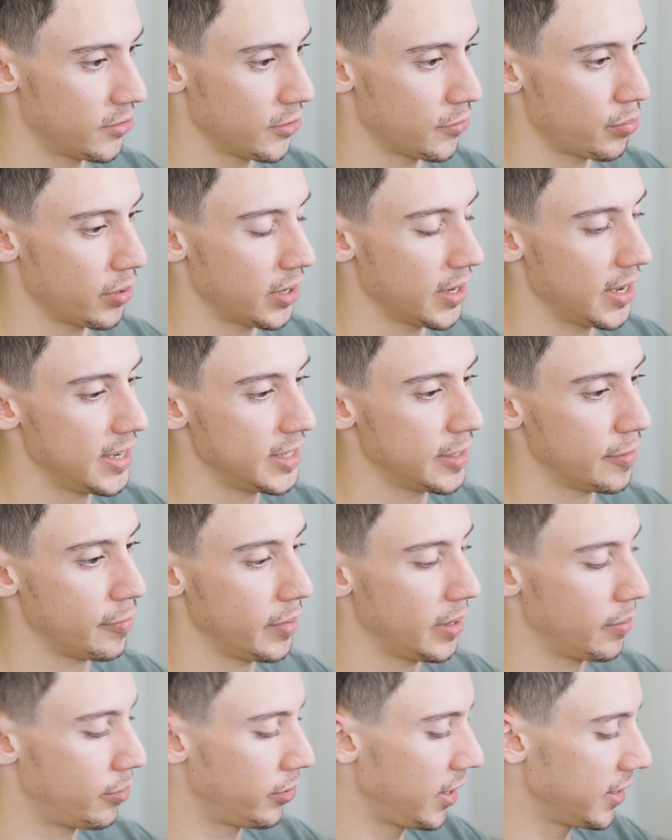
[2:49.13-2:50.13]
is just pretty easy
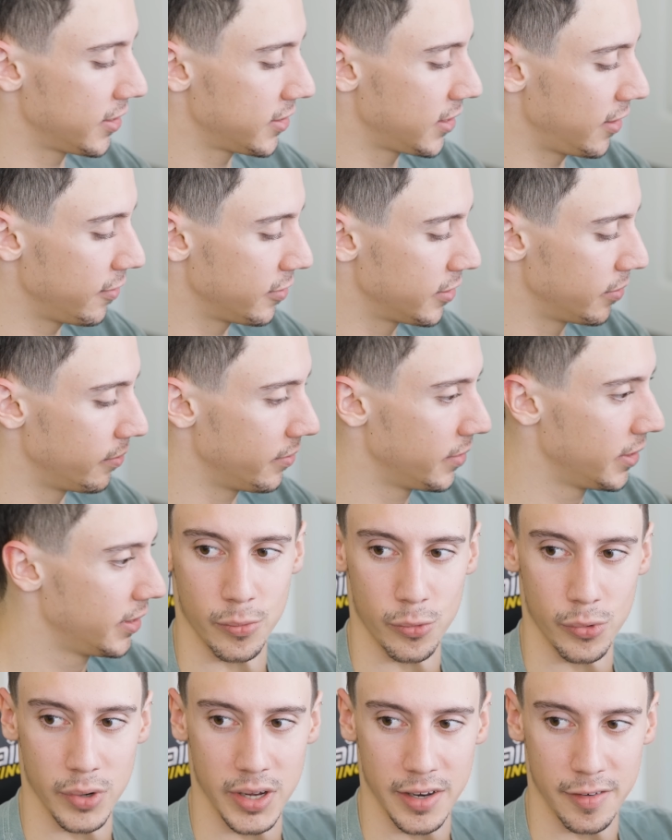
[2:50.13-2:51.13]
for me to press. I have some
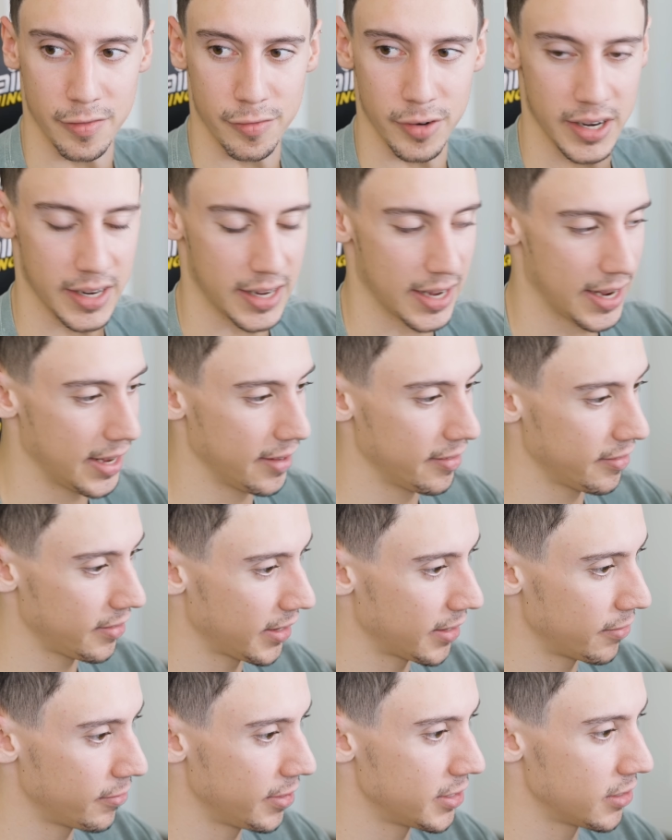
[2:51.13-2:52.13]
weird free cans,
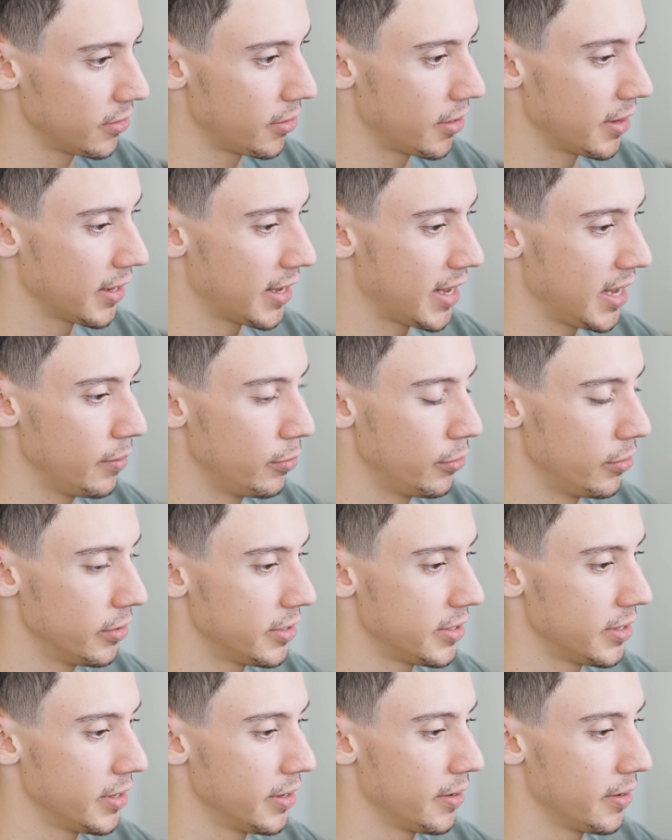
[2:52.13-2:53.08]
so I can reach a lot of the keyboards.